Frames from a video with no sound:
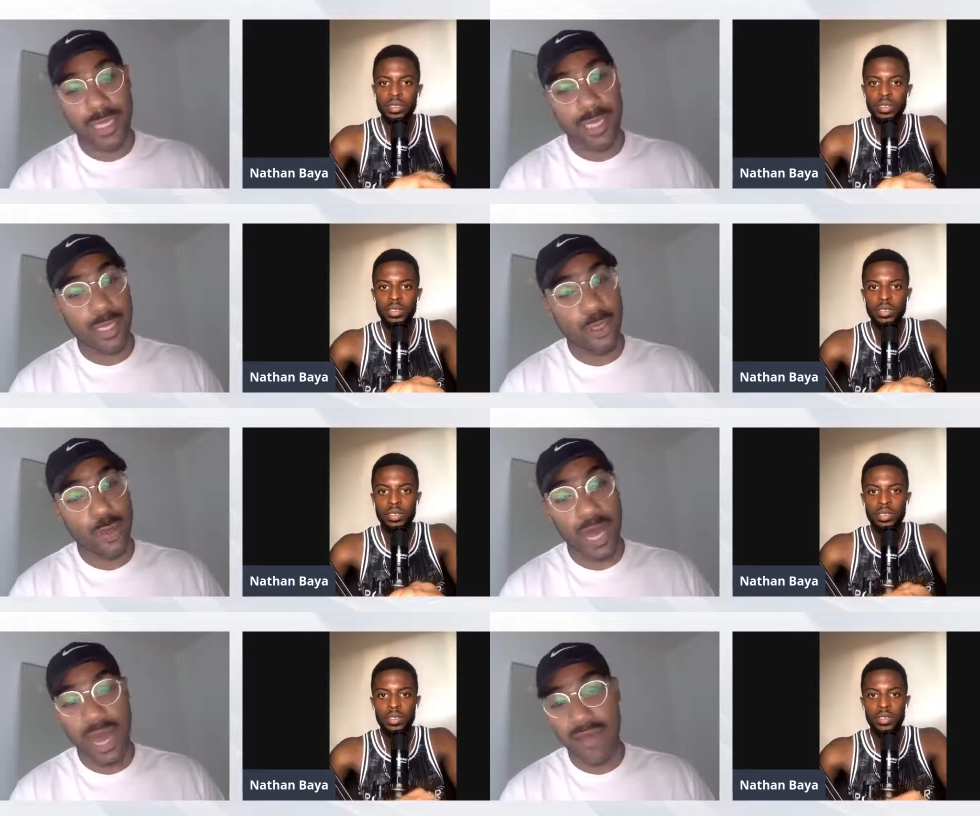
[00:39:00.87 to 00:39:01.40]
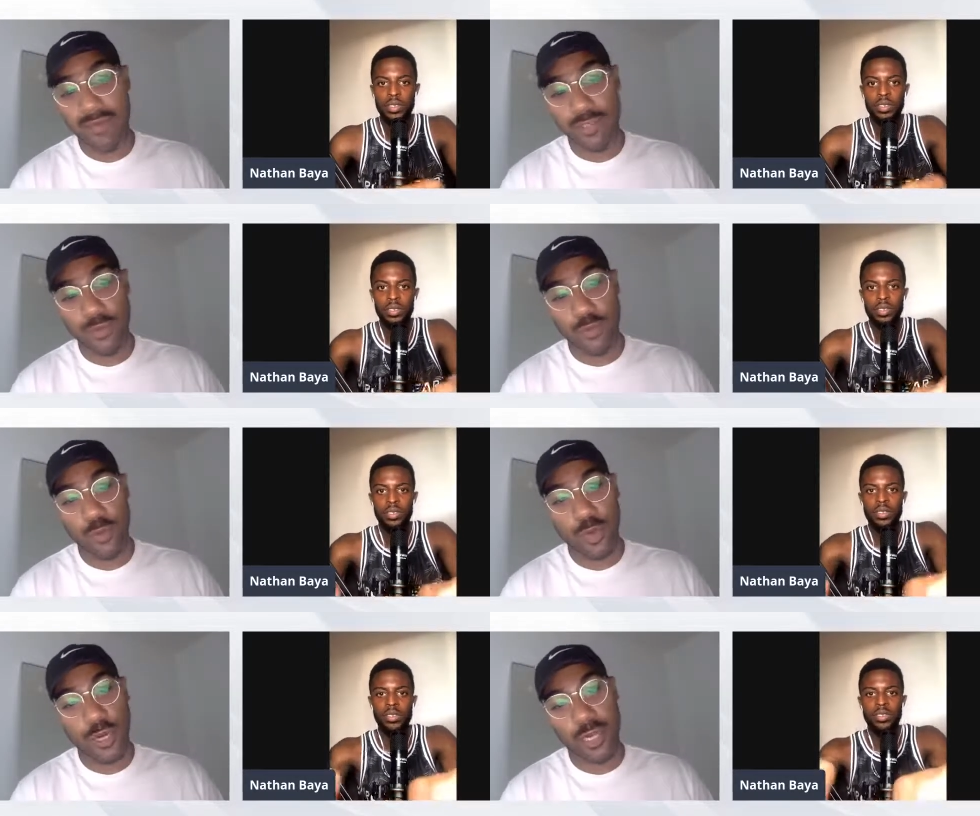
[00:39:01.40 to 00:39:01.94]
Speaker 1: Like you have to
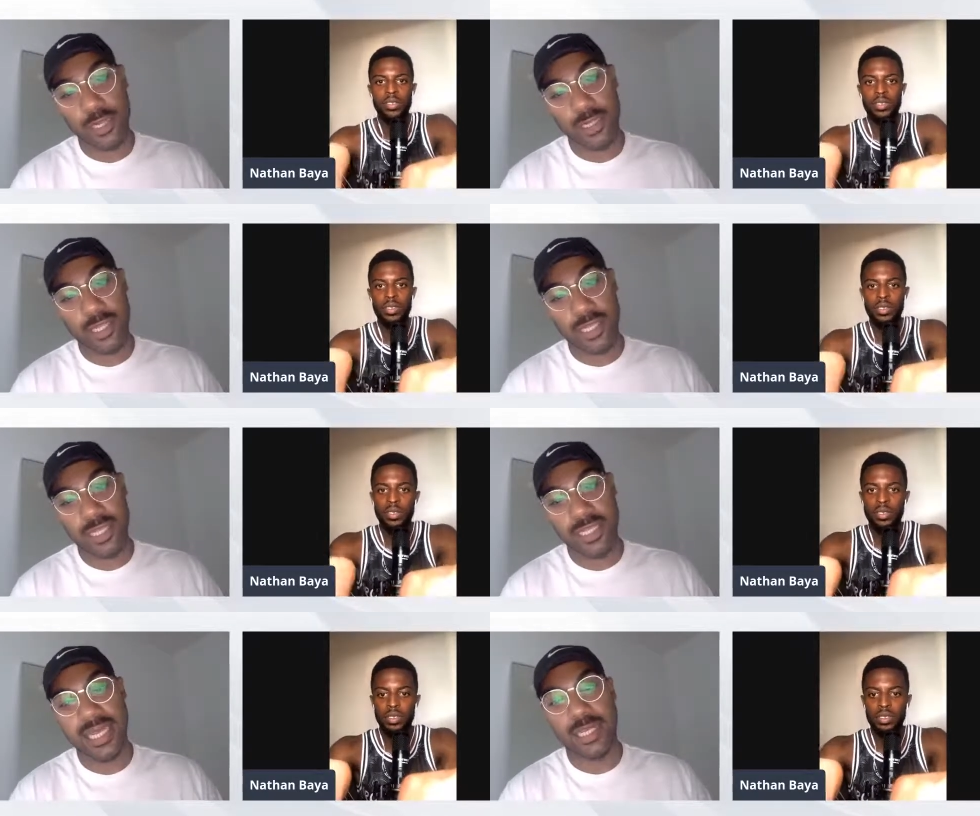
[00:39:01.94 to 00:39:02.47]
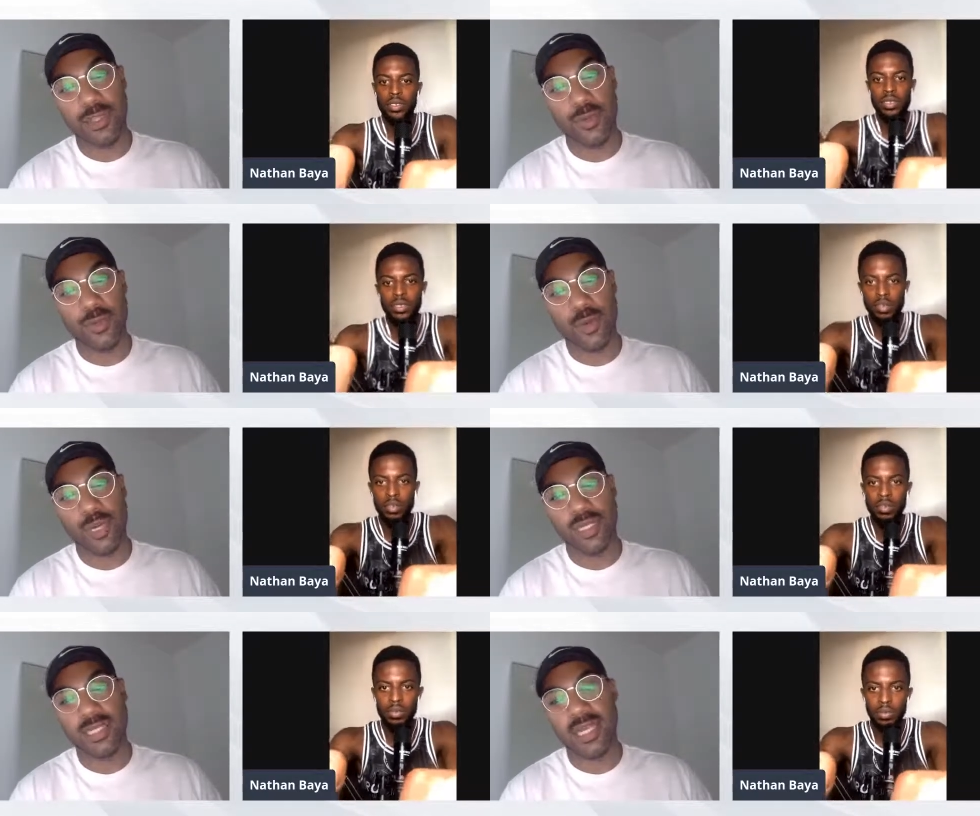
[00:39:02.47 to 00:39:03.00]
work, like get the
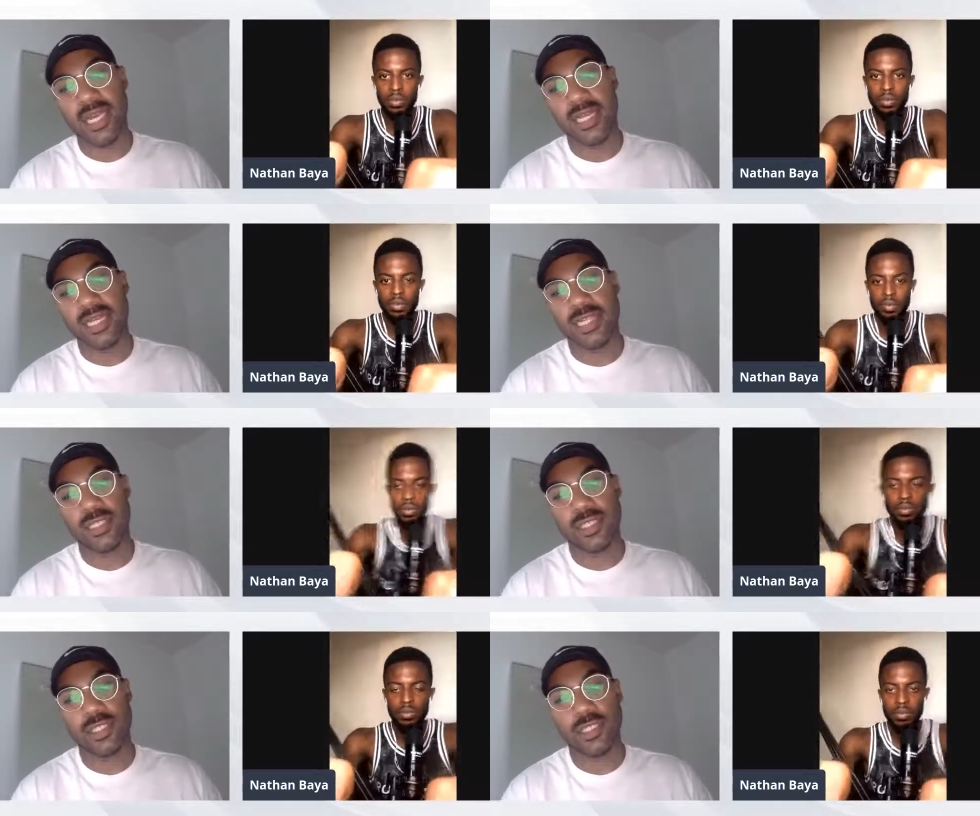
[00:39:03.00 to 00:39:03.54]
work done and